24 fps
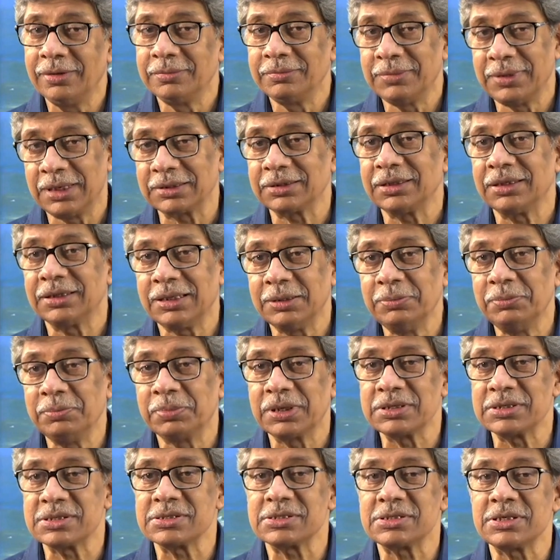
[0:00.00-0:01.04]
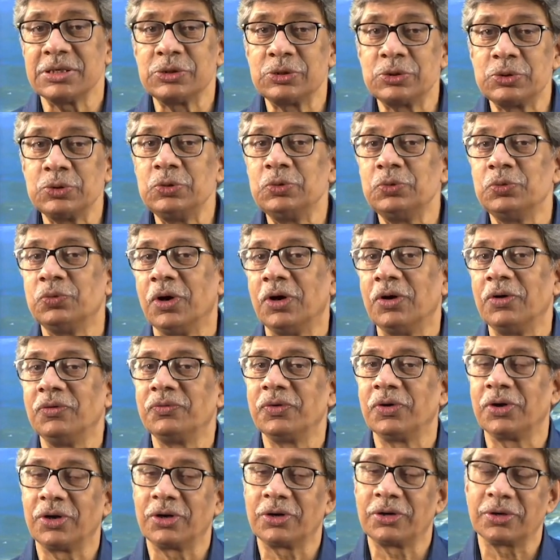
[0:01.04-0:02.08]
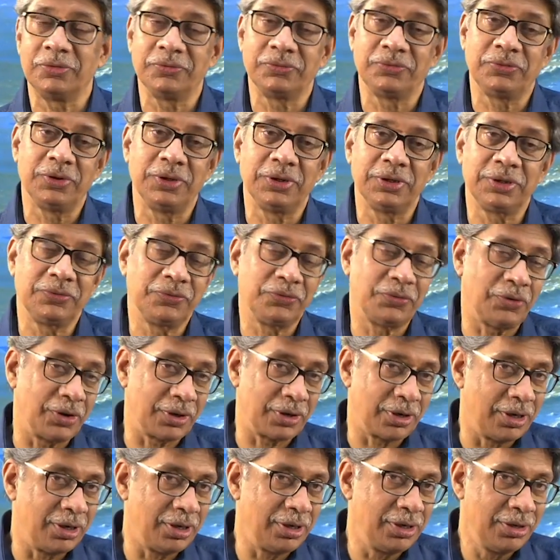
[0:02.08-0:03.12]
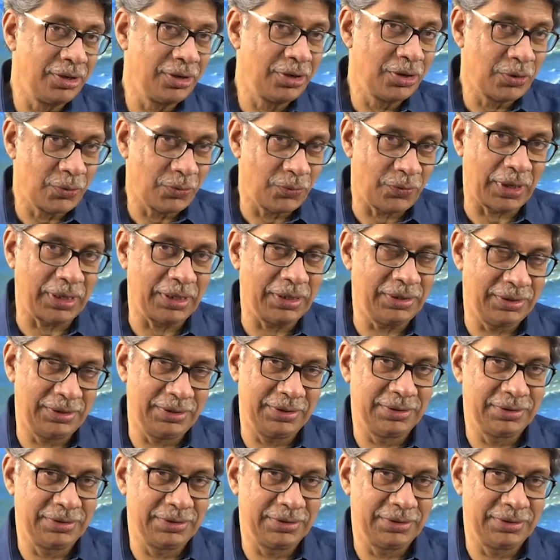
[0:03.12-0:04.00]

but the temperatures are too warm for a comfort for a while.